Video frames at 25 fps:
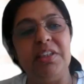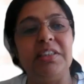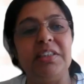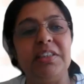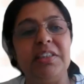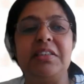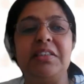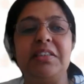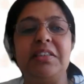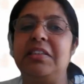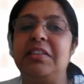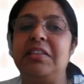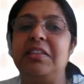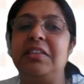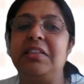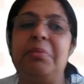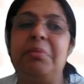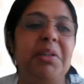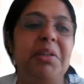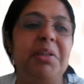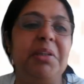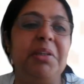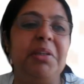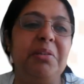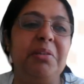yes i
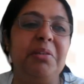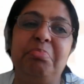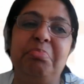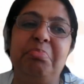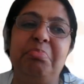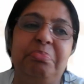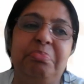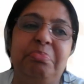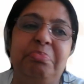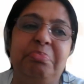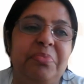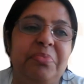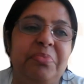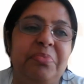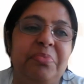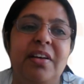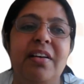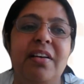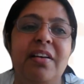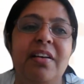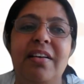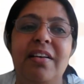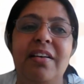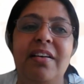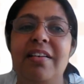mean
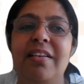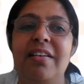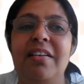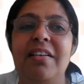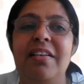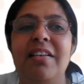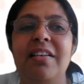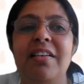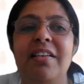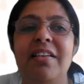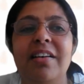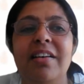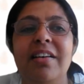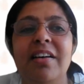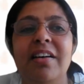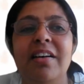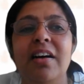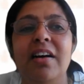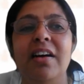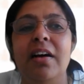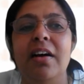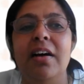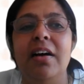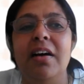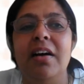uh,
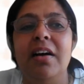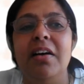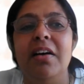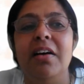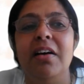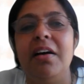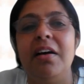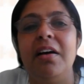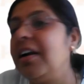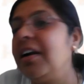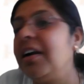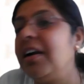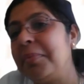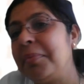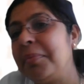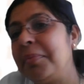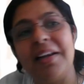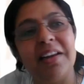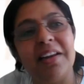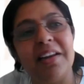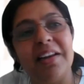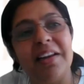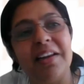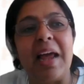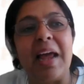
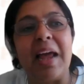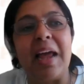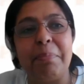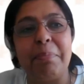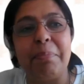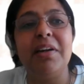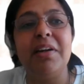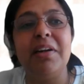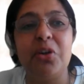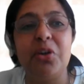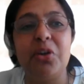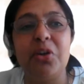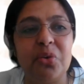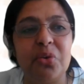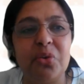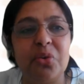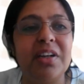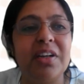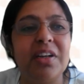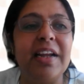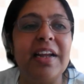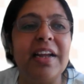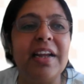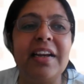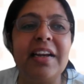ultimately it happened the
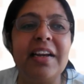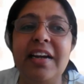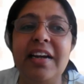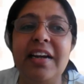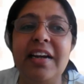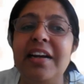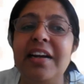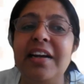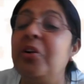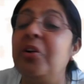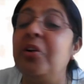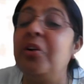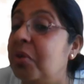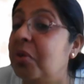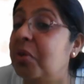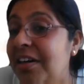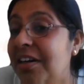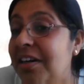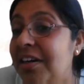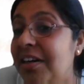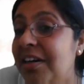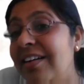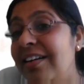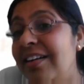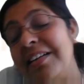donor agreed and
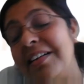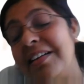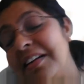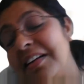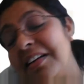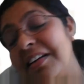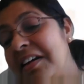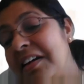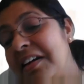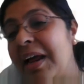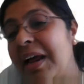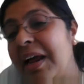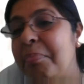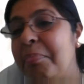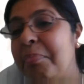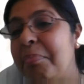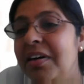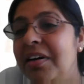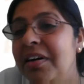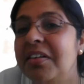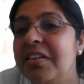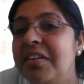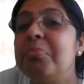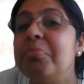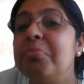donated and it
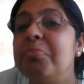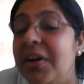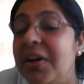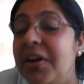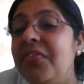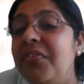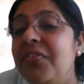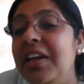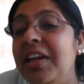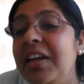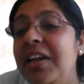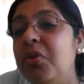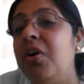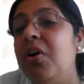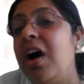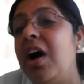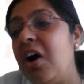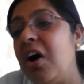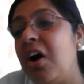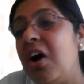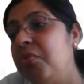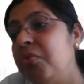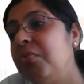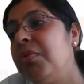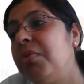happened but we know how
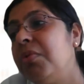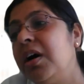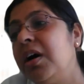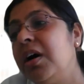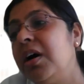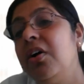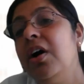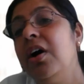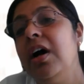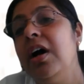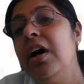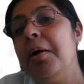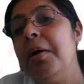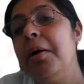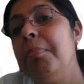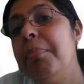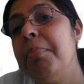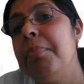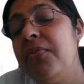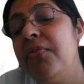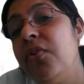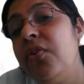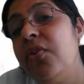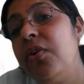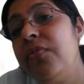uh,
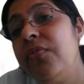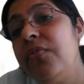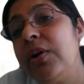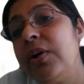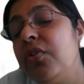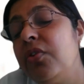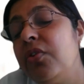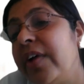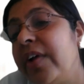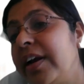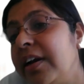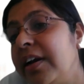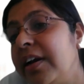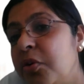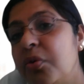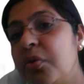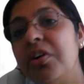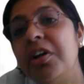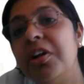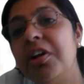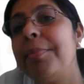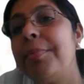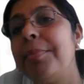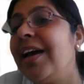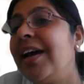before we could find a donor my
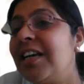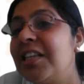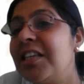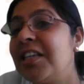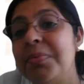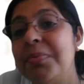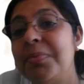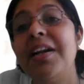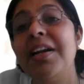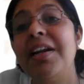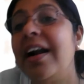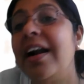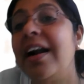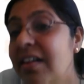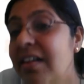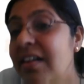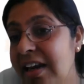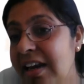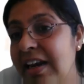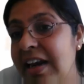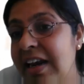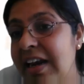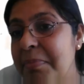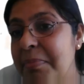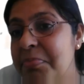husband had a
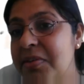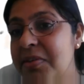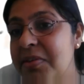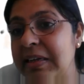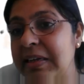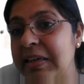relapse